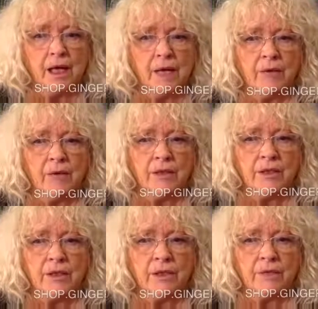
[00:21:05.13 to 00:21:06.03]
and we're
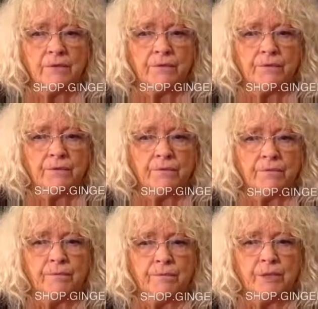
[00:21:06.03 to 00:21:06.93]
just
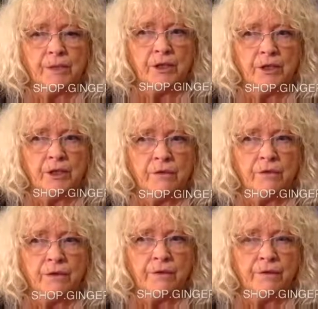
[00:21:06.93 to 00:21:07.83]
budgies
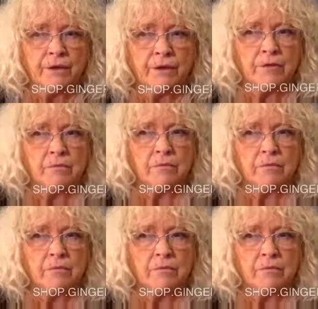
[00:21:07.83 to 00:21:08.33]
full of fear